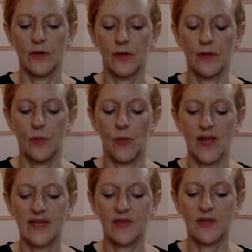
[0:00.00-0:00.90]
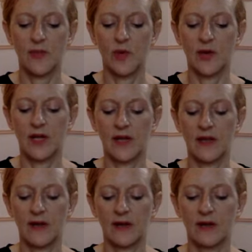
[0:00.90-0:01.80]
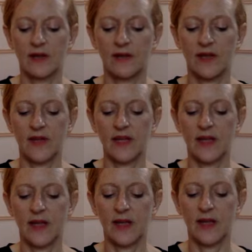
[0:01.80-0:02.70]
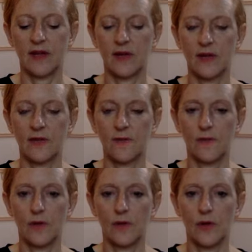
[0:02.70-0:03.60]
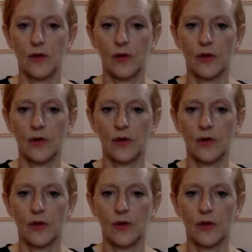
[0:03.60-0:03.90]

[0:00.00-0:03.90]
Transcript: Weight of the body sinking into the floor